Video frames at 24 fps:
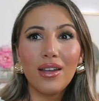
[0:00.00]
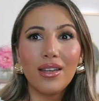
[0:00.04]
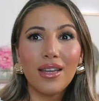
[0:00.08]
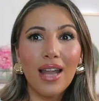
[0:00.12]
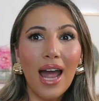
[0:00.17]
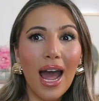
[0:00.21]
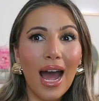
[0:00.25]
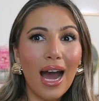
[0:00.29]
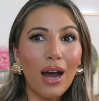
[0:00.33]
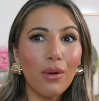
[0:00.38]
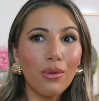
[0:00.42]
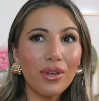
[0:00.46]

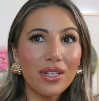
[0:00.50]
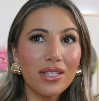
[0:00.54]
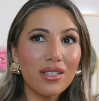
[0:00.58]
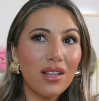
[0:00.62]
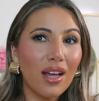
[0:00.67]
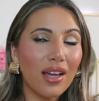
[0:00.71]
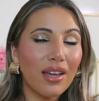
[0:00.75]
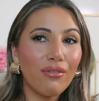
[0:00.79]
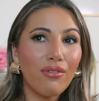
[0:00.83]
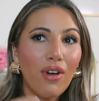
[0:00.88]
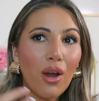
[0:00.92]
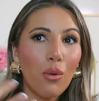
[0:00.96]
Now it's
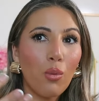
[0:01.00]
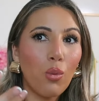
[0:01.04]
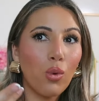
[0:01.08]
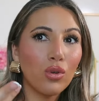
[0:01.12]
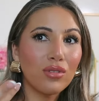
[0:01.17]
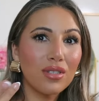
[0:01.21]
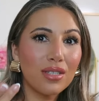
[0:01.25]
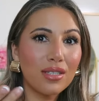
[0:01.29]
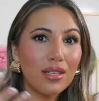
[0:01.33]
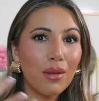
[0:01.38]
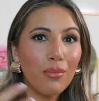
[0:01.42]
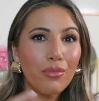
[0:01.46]
like if I
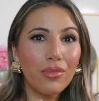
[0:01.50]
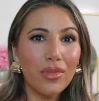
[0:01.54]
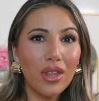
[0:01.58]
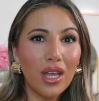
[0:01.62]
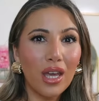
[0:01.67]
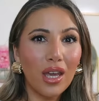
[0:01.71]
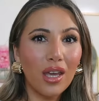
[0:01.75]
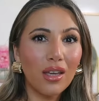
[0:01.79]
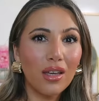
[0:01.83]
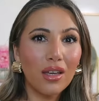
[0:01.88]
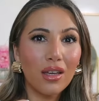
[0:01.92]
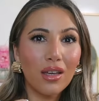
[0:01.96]
want
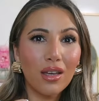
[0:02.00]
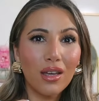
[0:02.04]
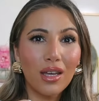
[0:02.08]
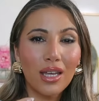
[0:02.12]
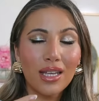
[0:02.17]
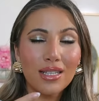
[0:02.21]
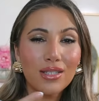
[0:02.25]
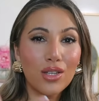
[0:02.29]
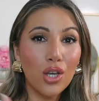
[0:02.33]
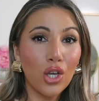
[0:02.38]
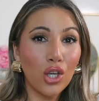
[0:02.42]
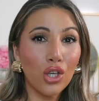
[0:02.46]
something,
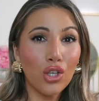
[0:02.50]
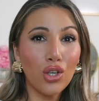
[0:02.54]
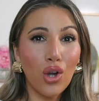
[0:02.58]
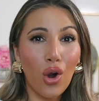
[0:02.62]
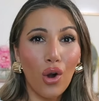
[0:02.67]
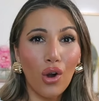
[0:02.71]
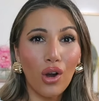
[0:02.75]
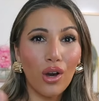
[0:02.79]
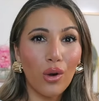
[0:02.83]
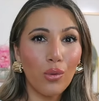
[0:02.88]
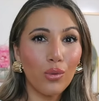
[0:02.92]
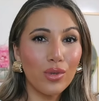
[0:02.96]
it's a
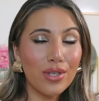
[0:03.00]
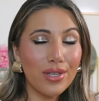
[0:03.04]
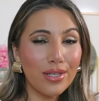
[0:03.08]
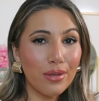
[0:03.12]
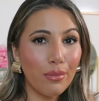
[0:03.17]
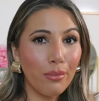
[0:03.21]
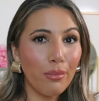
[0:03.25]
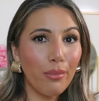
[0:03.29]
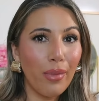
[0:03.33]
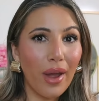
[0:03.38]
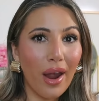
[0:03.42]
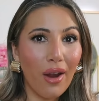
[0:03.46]
yogurt with
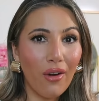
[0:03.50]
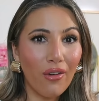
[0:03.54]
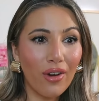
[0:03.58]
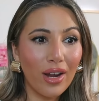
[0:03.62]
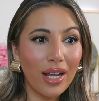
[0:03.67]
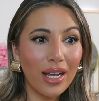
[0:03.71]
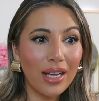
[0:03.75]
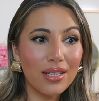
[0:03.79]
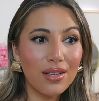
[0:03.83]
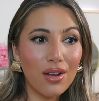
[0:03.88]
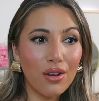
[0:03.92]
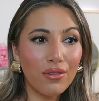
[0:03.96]
some
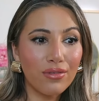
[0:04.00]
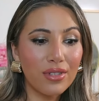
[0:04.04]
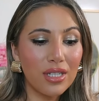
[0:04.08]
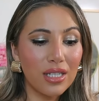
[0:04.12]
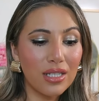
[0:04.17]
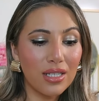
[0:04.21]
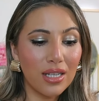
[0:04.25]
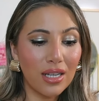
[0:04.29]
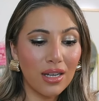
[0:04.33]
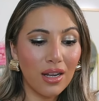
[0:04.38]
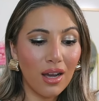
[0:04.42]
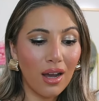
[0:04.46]
berries
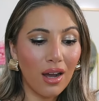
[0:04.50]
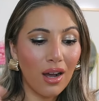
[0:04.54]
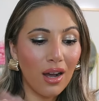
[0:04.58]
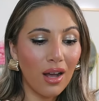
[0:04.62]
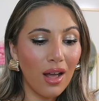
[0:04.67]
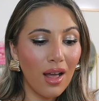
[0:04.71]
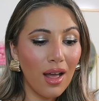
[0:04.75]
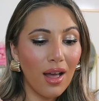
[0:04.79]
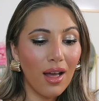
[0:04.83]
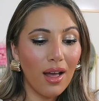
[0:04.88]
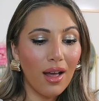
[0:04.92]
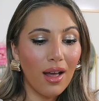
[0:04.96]
after dinner